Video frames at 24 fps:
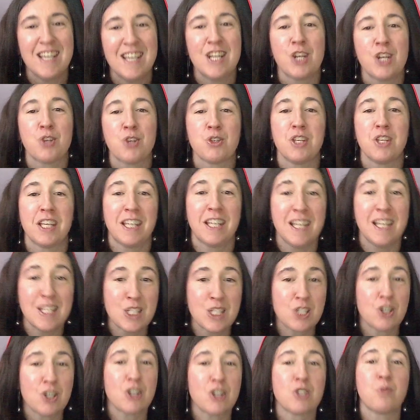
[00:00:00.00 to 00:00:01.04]
Because when the kids
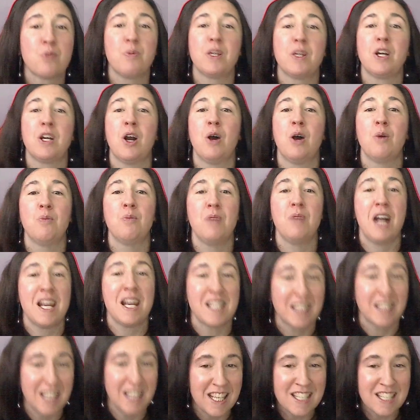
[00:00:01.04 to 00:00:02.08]
start to become
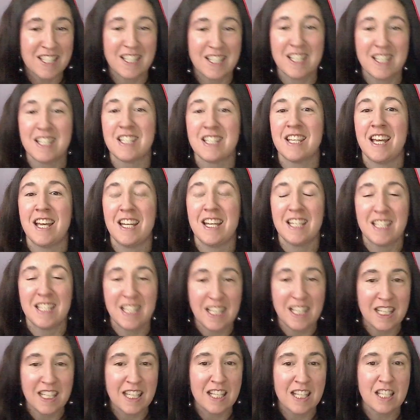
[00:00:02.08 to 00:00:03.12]
adolescents and
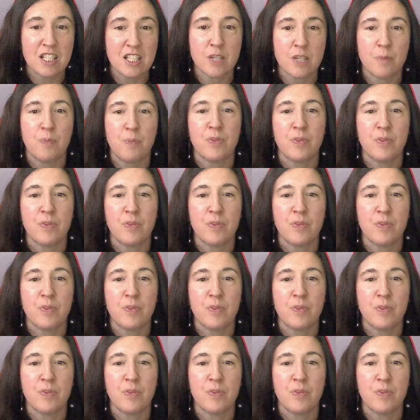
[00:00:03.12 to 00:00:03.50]
teens